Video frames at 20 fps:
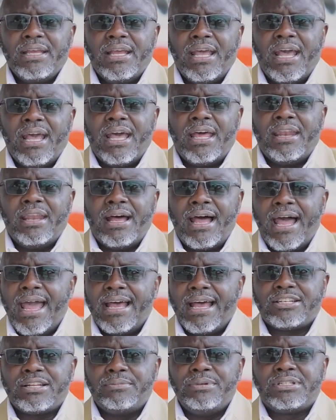And I
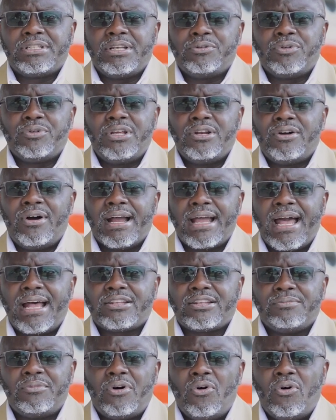asked him, he said, "Well, you know, I got some